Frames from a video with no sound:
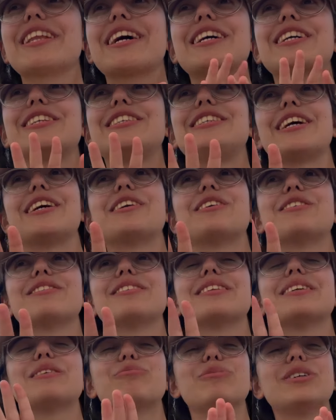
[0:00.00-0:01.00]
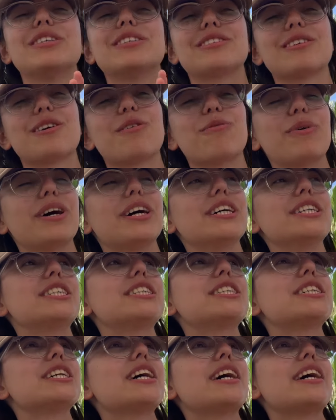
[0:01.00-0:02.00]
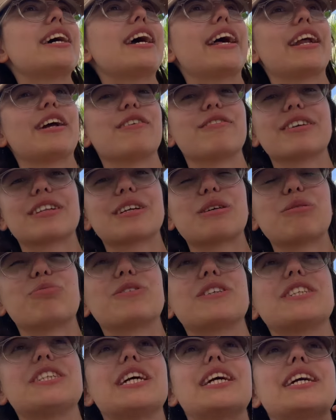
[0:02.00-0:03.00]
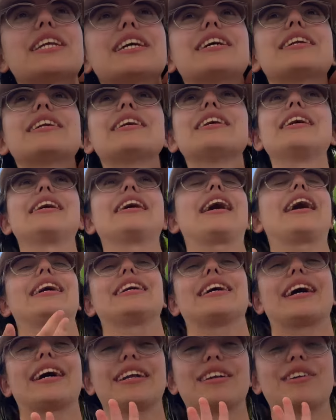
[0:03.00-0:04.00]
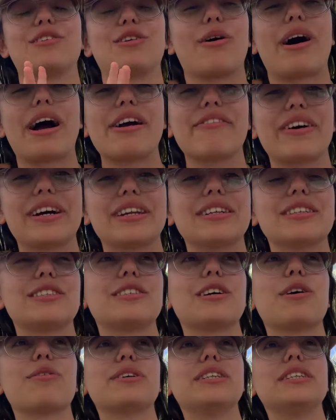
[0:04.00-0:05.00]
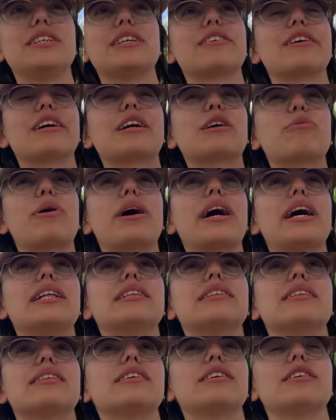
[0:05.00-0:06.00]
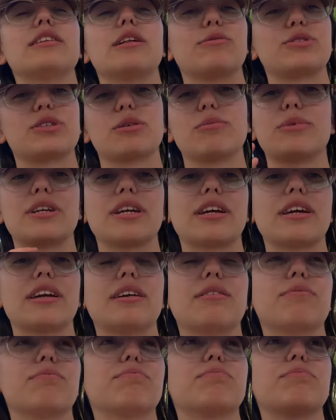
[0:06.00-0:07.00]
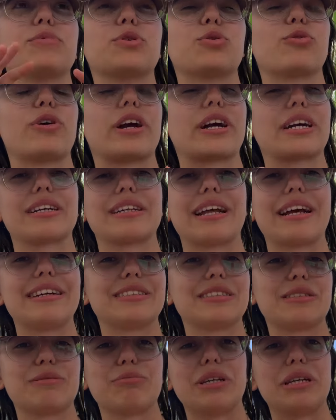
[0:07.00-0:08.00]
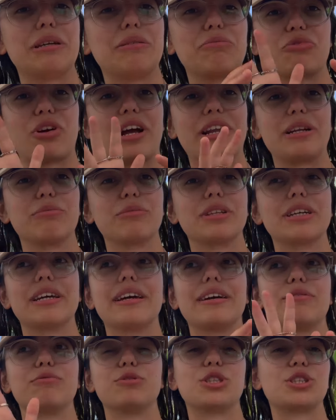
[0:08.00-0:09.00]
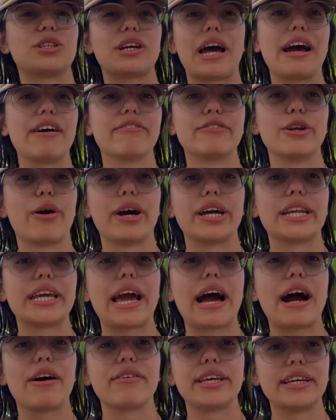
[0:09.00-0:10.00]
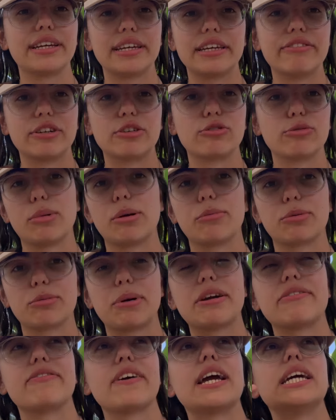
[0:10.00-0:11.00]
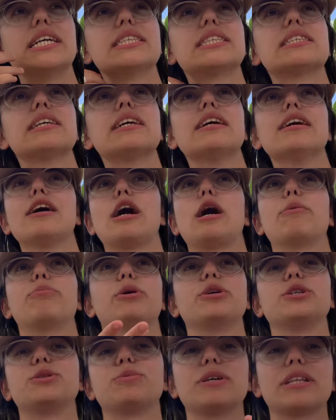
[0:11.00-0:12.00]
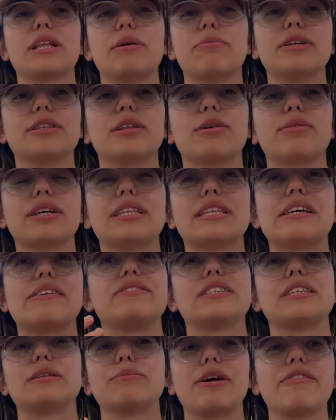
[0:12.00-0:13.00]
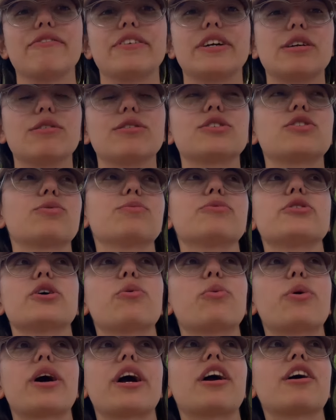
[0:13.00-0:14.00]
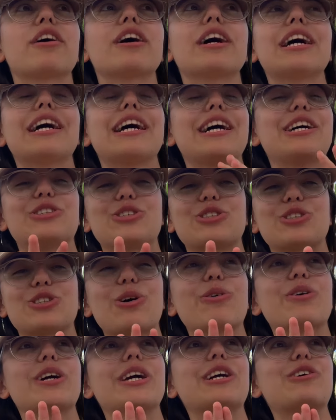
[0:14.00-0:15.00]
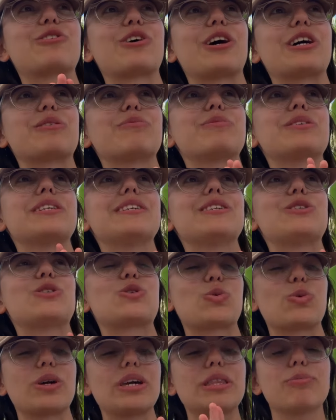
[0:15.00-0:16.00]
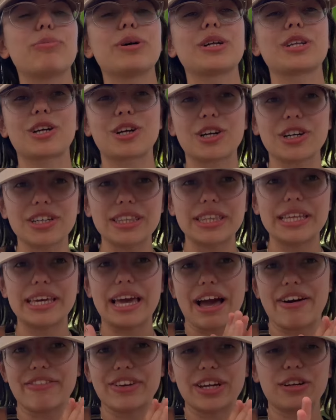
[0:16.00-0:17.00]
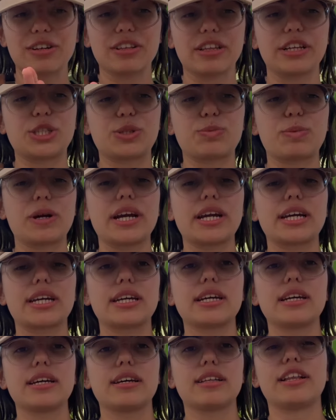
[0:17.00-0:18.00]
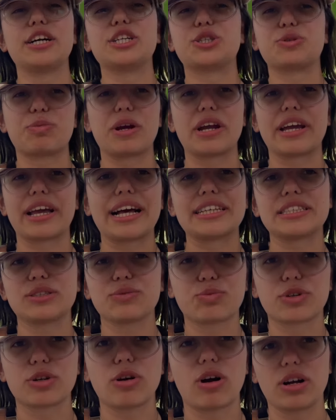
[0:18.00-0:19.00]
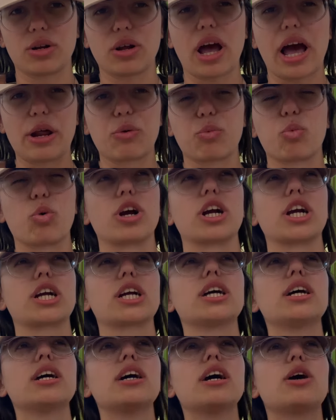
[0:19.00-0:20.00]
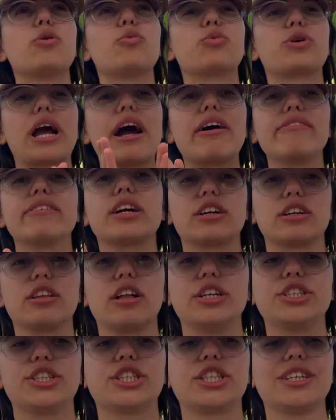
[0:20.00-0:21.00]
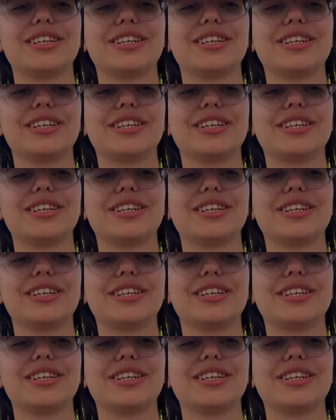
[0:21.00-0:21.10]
Like, genuinely means so much, and I really appreciate it. I don't know. I find it so endearing when, you know, somebody who recognizes me randomly, which I have no idea how they even remember my face, approach me and let me know that they've seen my videos from somewhere. It's just so incredibly sweet. But currently, having our lunch break, as if we're out of work, we're having our lunch.